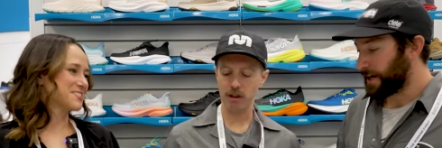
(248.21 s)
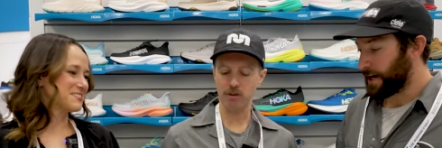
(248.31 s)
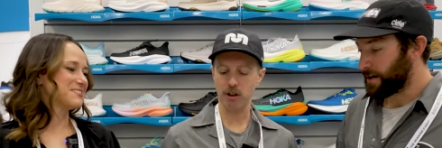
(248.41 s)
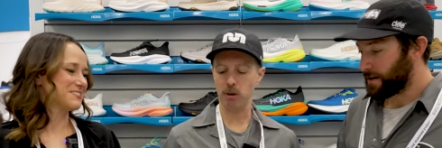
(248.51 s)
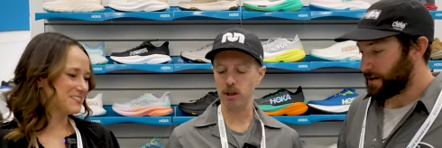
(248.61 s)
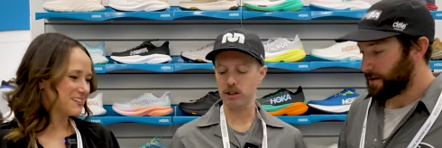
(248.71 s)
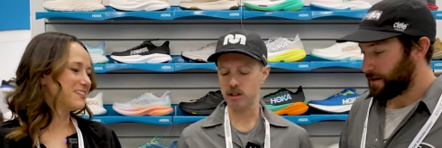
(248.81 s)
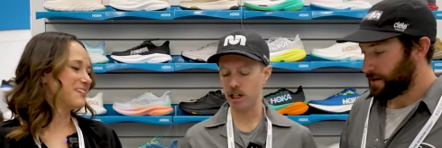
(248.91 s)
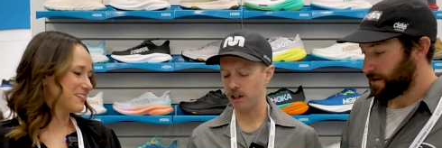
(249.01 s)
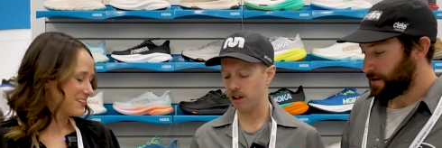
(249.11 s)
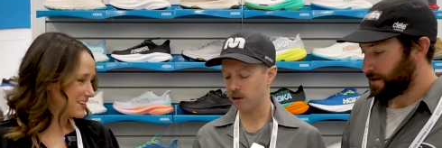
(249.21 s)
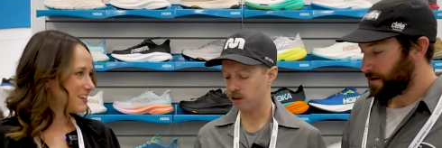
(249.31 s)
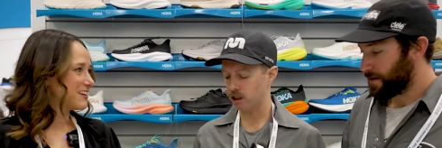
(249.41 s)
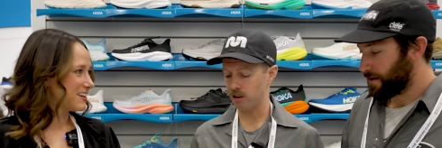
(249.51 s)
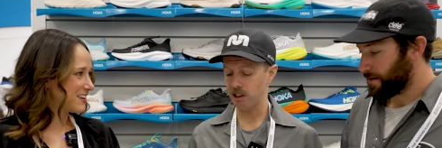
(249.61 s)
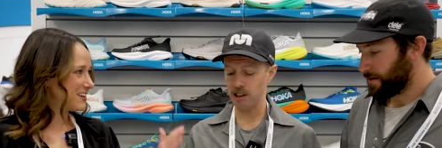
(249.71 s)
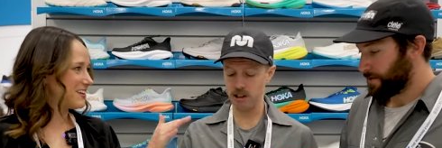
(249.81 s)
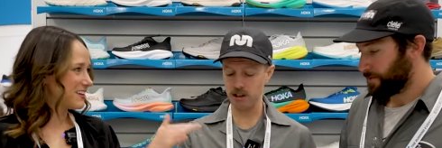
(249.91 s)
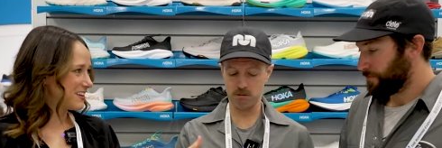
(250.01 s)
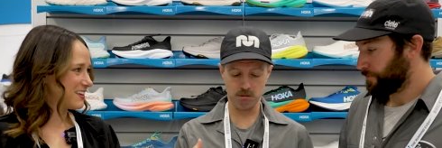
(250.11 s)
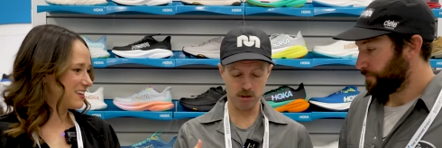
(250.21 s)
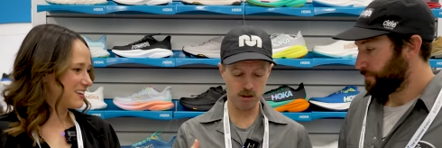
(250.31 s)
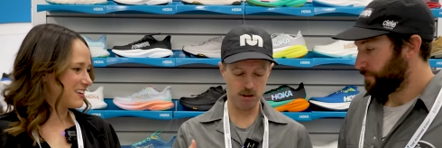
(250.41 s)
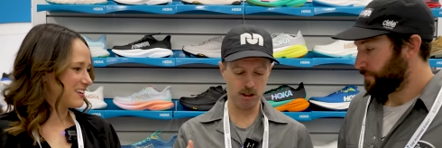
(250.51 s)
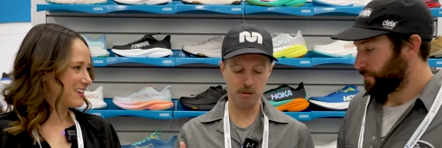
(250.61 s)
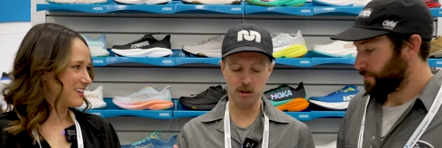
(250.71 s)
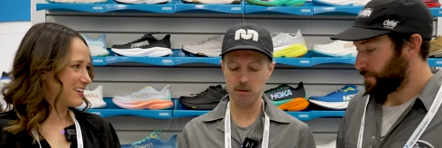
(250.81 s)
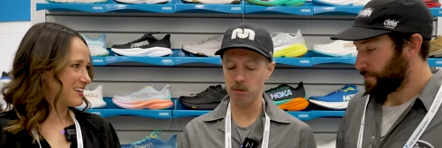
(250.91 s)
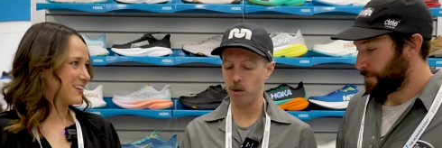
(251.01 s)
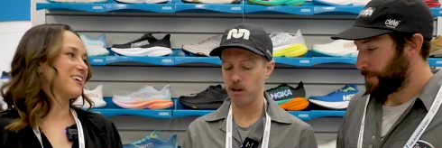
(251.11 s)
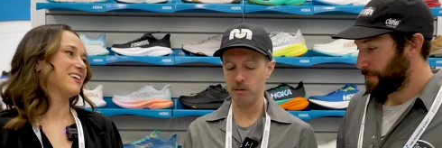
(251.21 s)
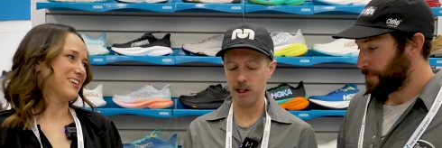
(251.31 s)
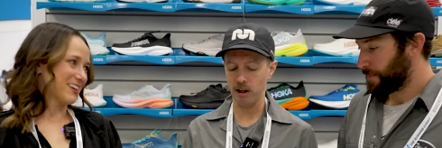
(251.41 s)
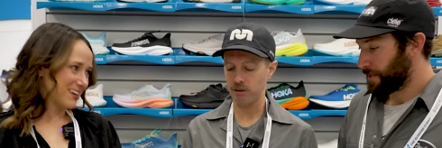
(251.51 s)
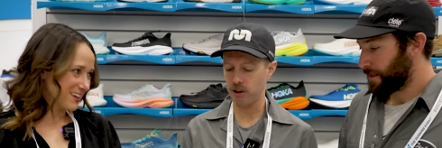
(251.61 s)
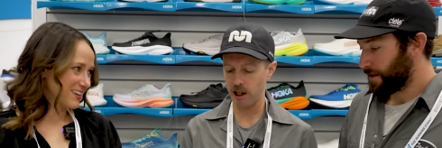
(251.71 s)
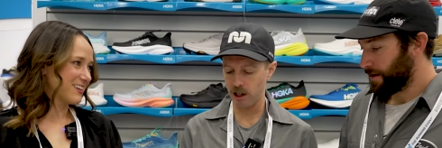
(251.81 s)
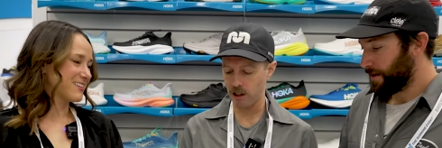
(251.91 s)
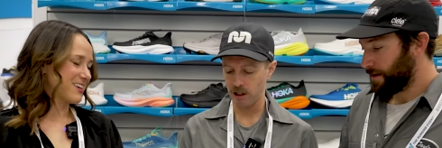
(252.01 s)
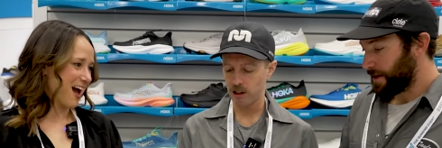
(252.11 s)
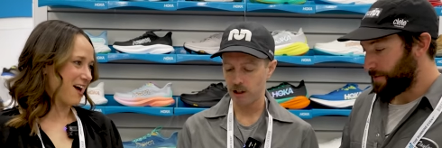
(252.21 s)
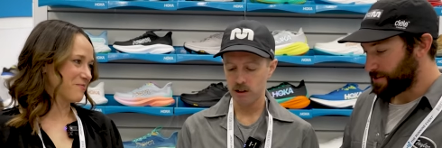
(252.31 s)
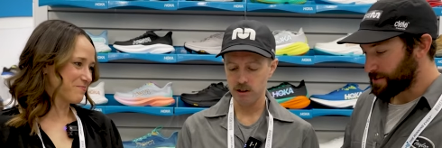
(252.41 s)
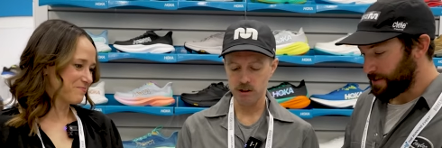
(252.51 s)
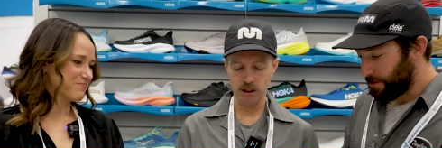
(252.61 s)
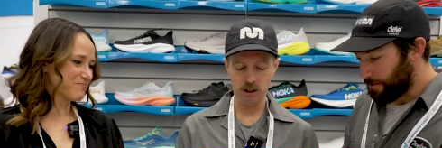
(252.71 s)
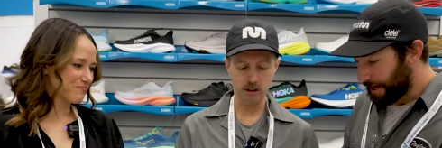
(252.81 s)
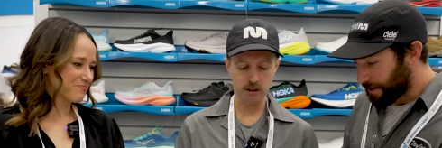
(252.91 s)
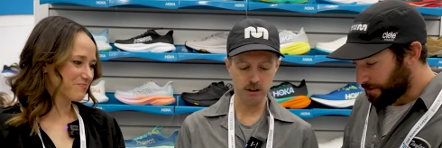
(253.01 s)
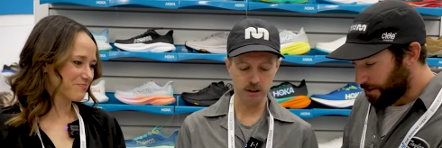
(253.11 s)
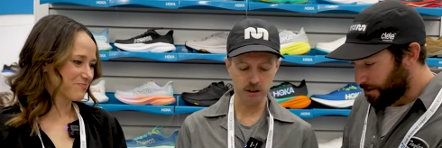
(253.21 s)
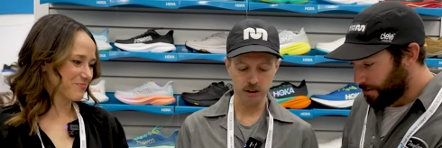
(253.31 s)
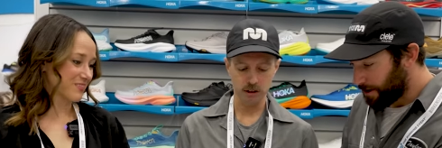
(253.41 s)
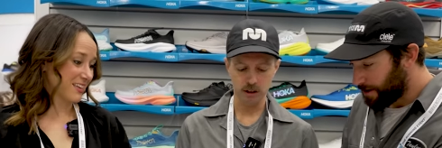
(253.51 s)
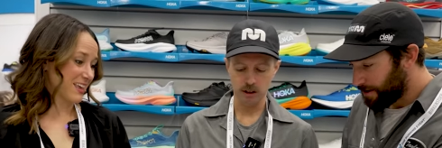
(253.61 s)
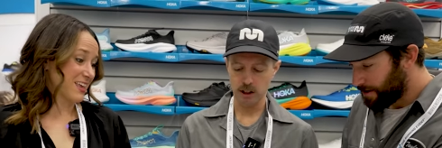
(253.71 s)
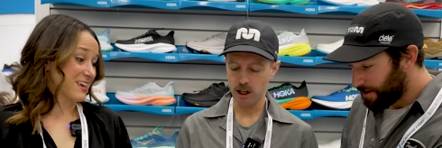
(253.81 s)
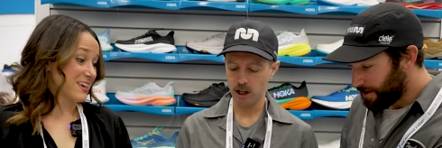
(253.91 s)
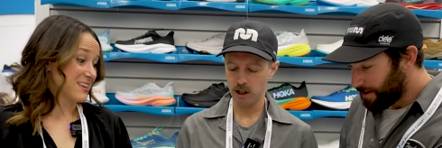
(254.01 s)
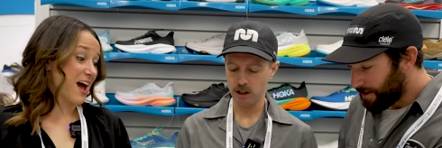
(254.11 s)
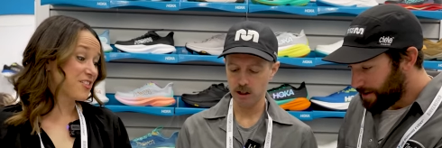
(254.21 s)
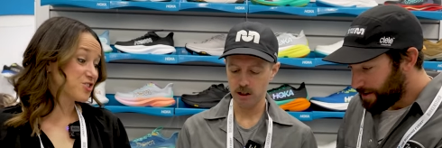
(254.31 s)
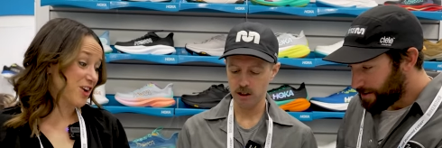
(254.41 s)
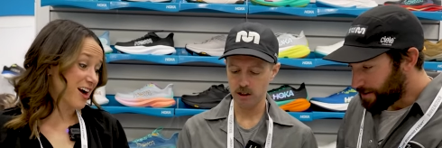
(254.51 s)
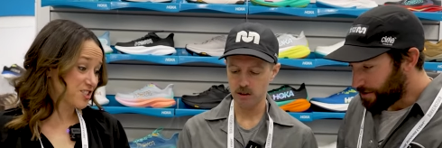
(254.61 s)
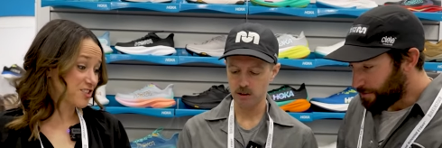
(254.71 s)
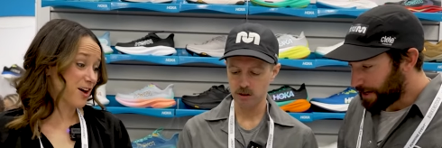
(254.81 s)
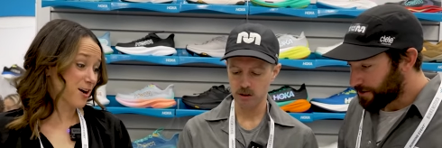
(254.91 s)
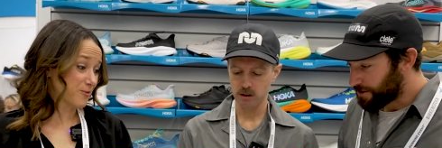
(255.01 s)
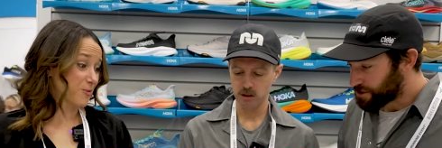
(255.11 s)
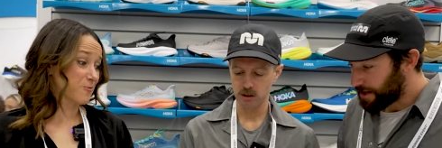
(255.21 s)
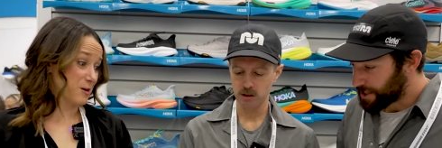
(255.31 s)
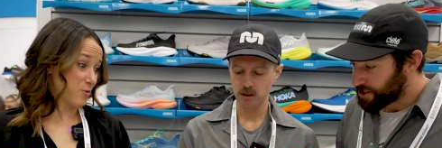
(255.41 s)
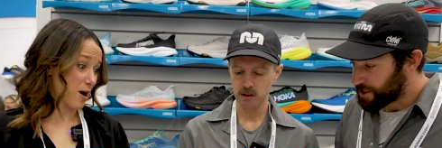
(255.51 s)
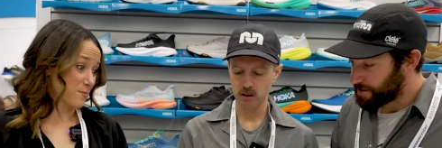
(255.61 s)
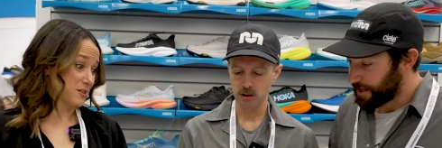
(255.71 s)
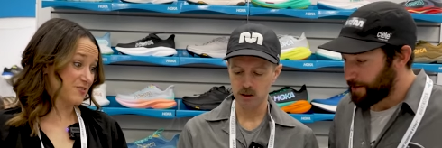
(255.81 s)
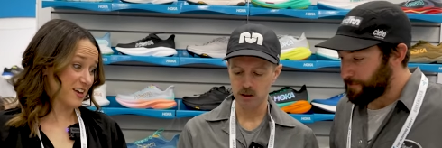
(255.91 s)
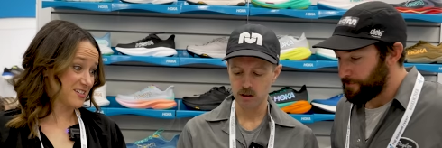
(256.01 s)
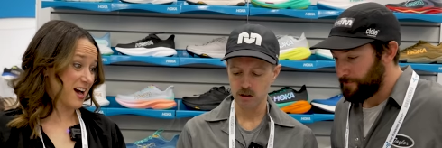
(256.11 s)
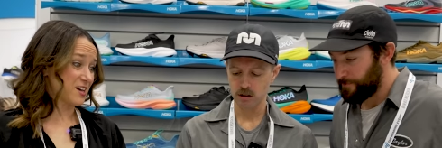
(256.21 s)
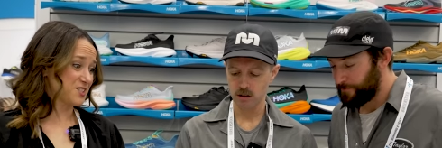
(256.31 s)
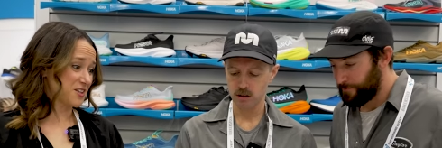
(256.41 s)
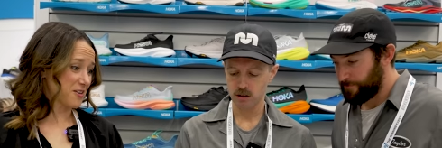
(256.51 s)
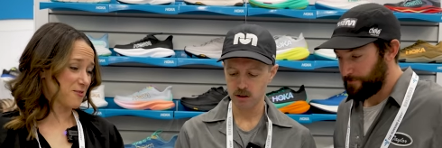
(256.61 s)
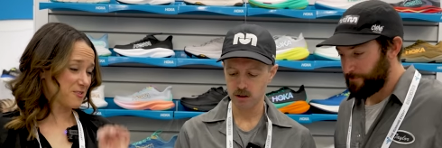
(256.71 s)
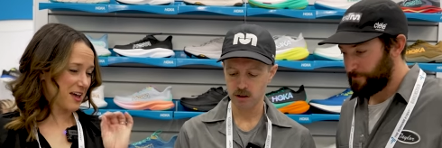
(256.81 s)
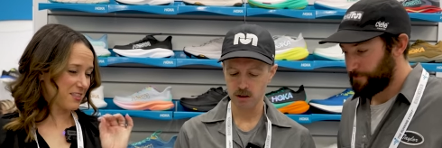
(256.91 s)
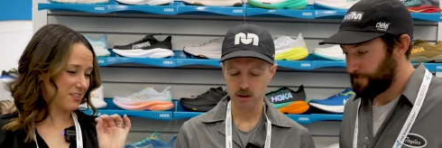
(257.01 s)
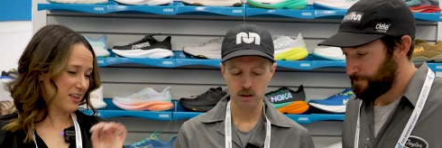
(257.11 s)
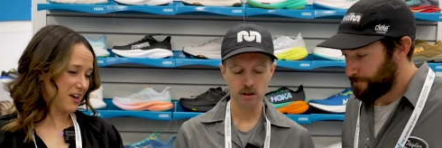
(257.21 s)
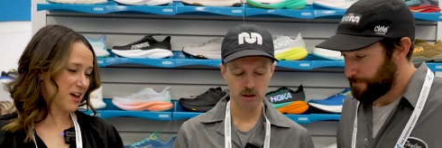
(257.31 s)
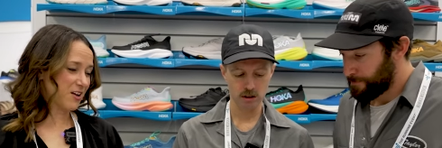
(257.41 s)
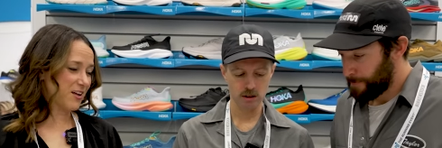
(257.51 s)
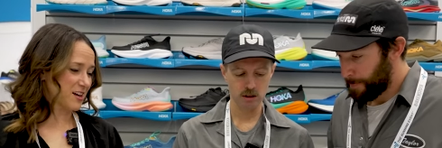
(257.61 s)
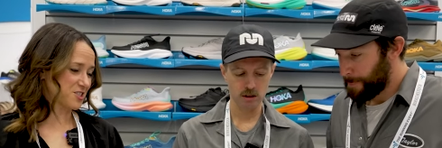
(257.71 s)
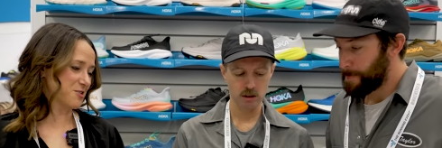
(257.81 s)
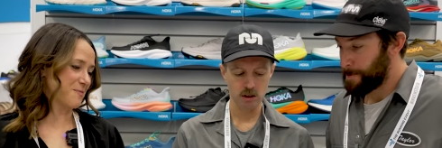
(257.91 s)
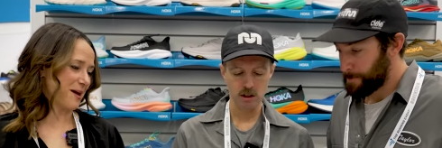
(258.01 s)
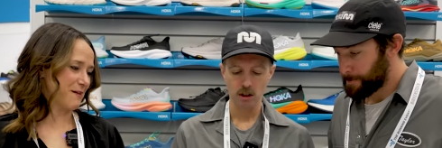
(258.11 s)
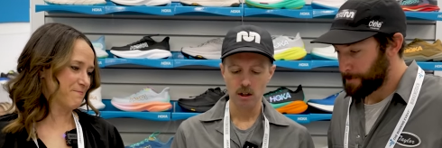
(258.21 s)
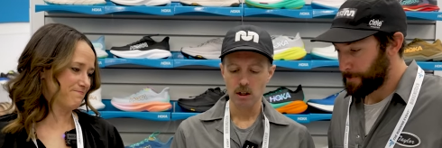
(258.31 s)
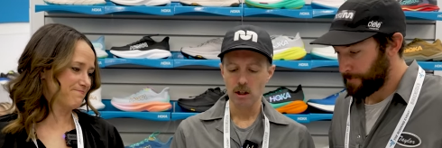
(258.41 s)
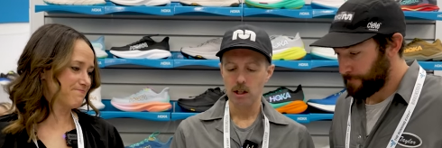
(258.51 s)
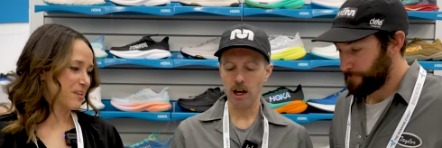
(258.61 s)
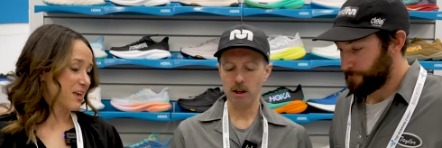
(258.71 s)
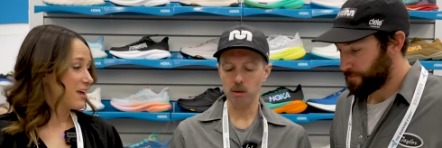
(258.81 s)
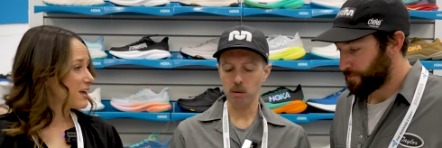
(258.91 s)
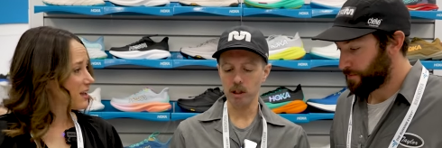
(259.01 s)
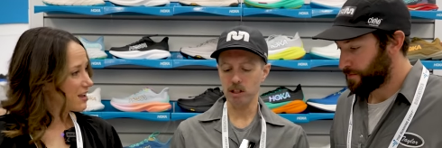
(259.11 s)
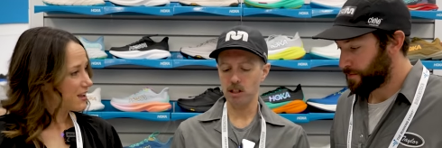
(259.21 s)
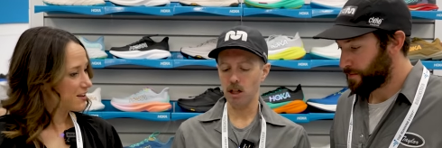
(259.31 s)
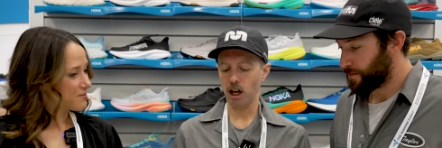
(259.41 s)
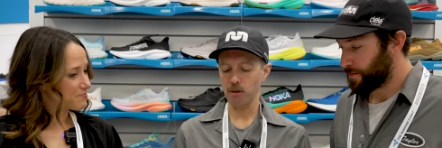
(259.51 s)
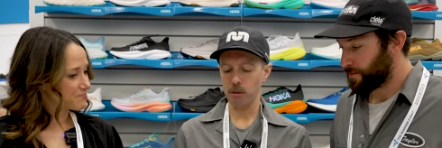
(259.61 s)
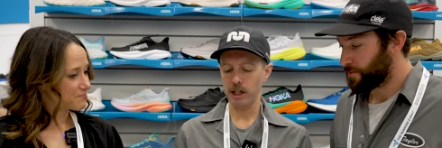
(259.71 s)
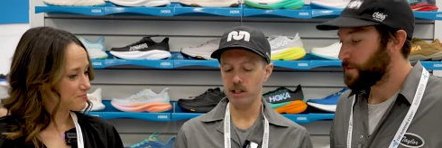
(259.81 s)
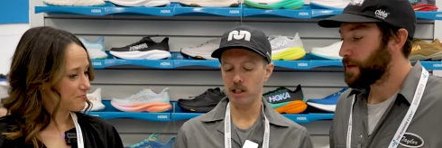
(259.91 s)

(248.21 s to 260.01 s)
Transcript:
Speaker 1: bite yeah. for more technical stuff. This seems to more than make up for that. Yeah. And those little so, micro. Yeah.
Speaker 2: Yeah, the traction lug from Vibram is fantastic there for that little extra bit.
Speaker 1: Now, what's the carbon plate